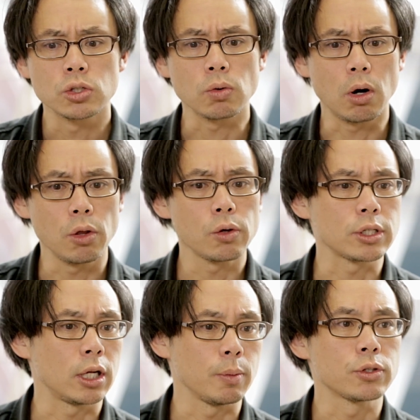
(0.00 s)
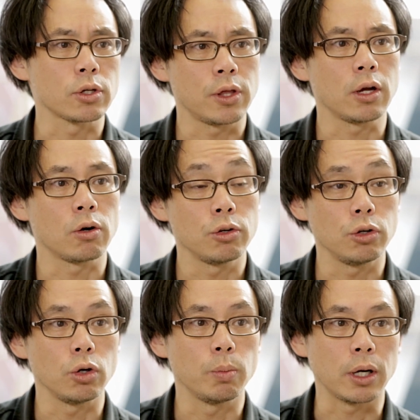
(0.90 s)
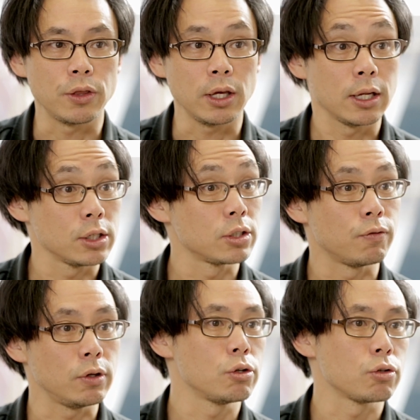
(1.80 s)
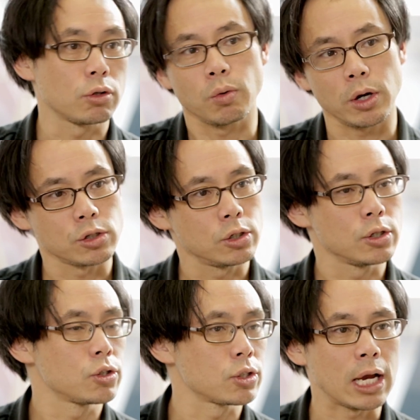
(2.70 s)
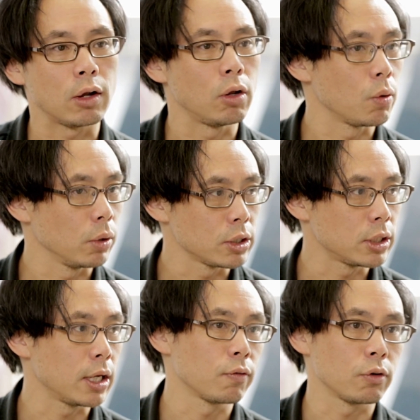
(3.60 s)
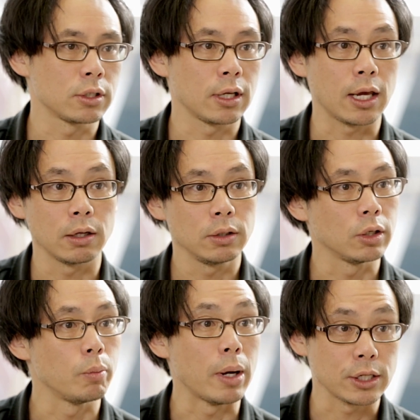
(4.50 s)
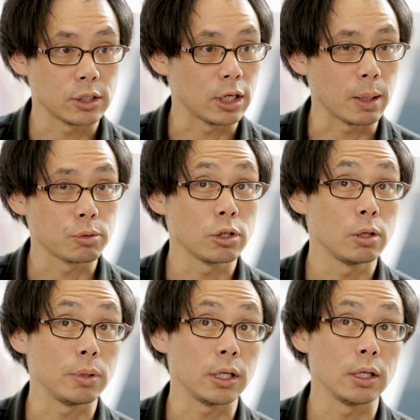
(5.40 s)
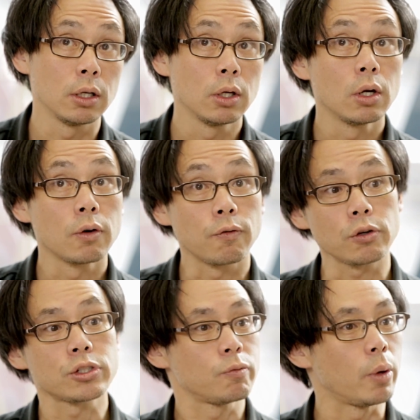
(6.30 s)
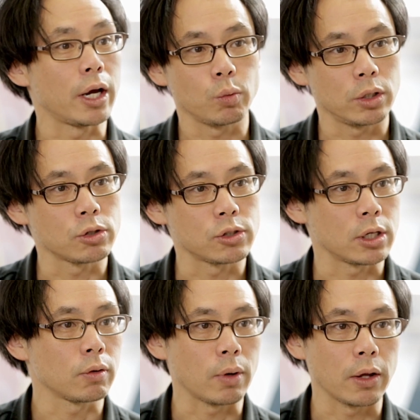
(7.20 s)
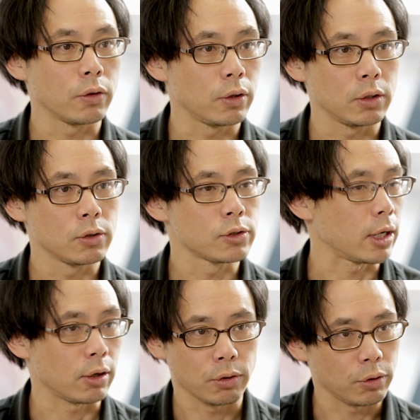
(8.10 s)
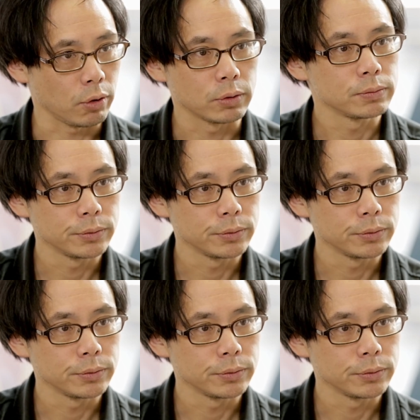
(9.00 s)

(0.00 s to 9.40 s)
So all those elements I think are new, but I think it is the future. The question is just how long will it take for it to get mass adoption and be first of mind when you're sick rather than second or third.